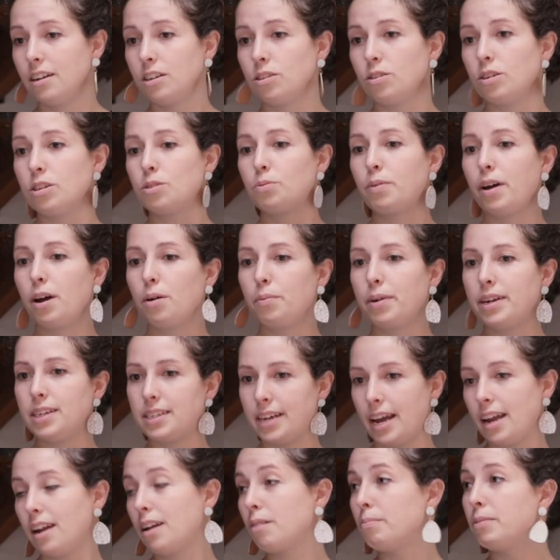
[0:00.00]
So it's where we
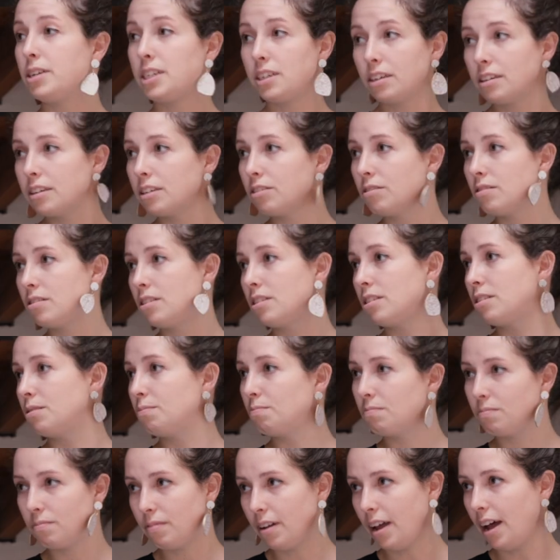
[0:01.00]
take materials
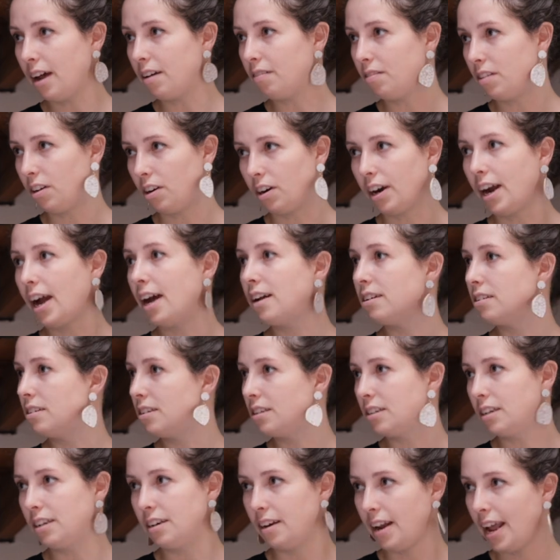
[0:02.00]
out of the
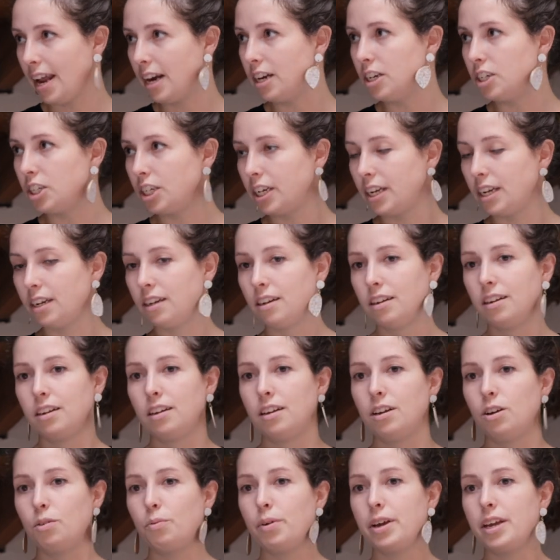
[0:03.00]
ground and energy,
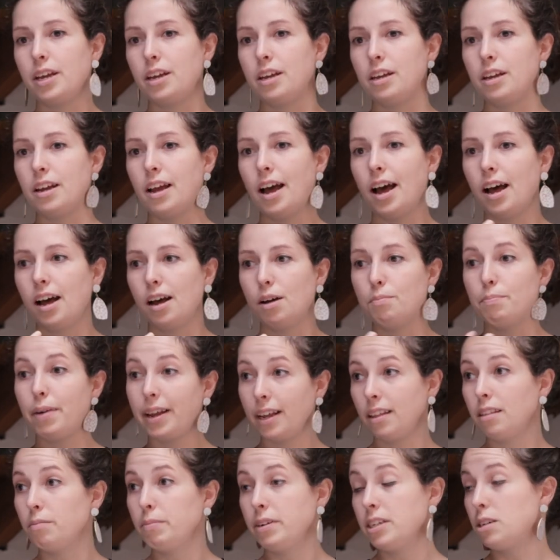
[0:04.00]
we
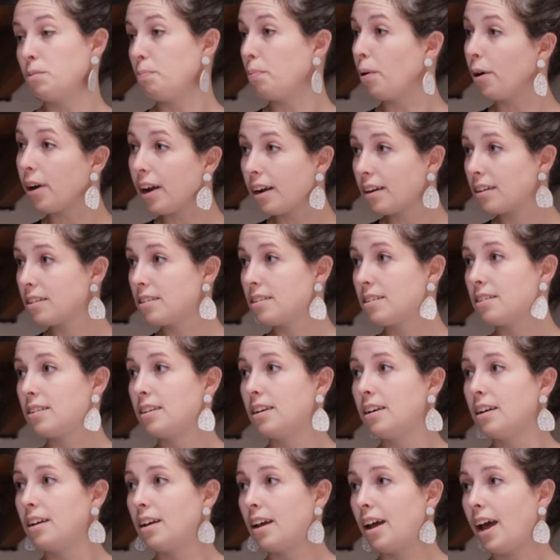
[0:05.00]
make them into products,
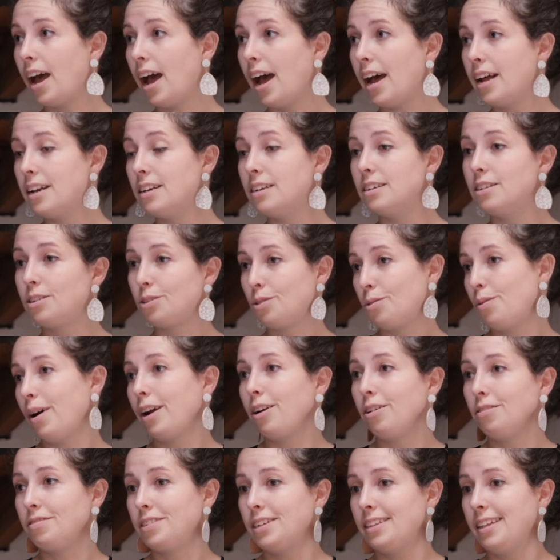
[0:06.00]
and
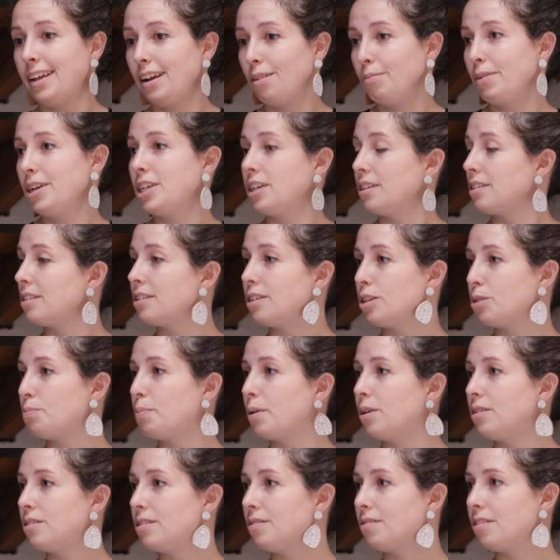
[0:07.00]
quite often then we just
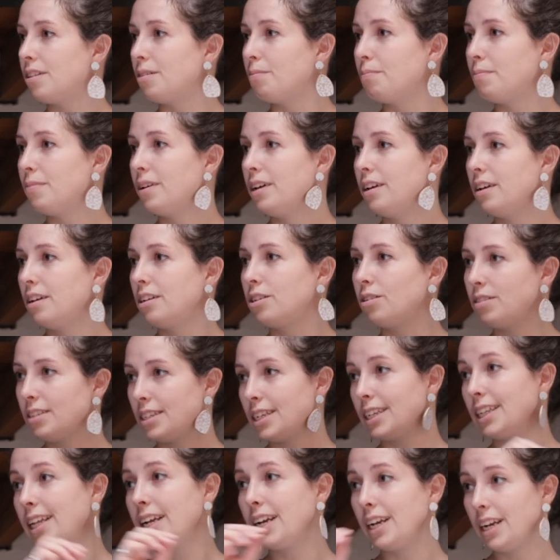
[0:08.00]
dispose of them. So
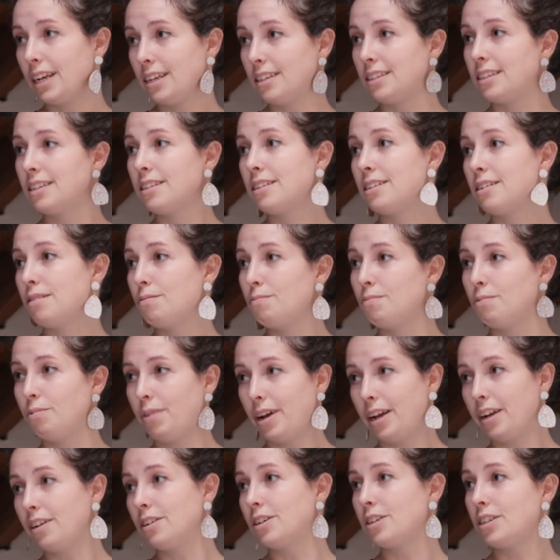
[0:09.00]
it's a linear system
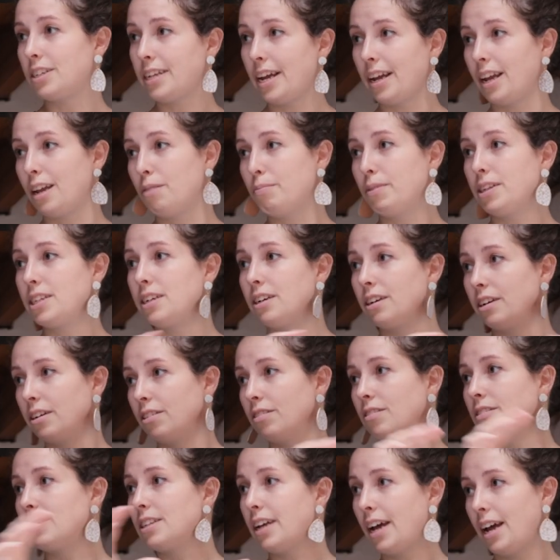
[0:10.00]
where you're just taking
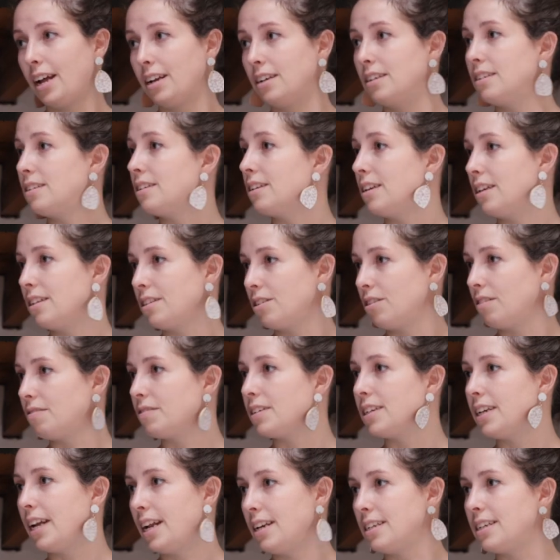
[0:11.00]
materials and it's
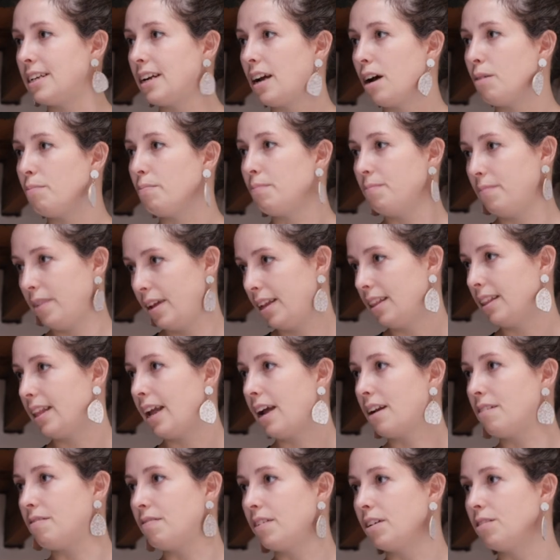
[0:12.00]
often ending up in
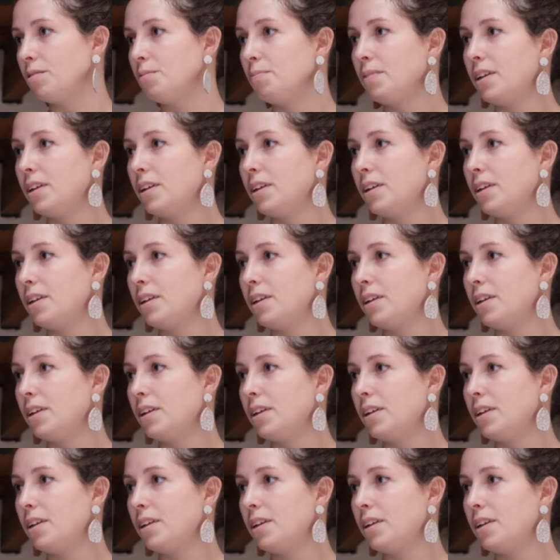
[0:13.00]
landfill.